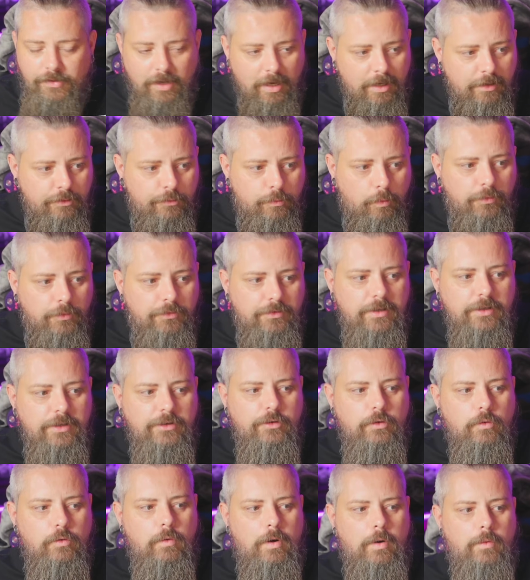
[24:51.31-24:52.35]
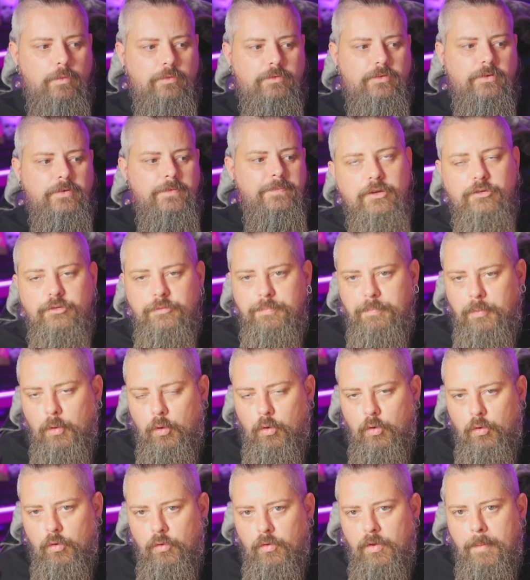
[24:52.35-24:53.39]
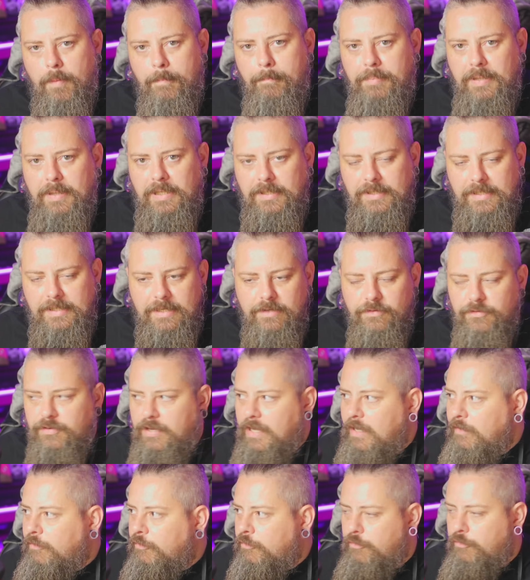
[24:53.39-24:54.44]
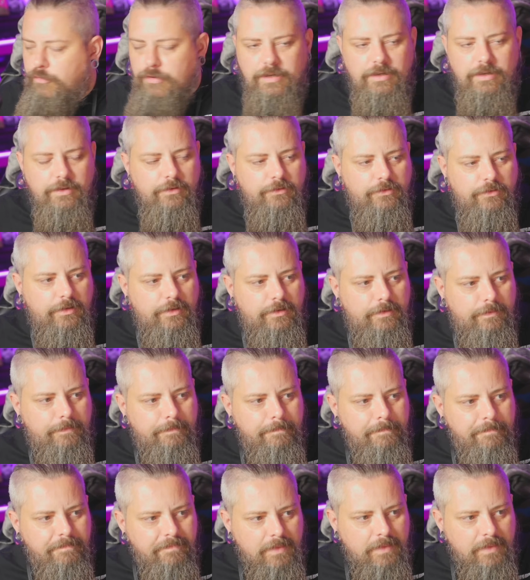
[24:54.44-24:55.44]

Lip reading: guys wanting to go out and explore buildings' histories and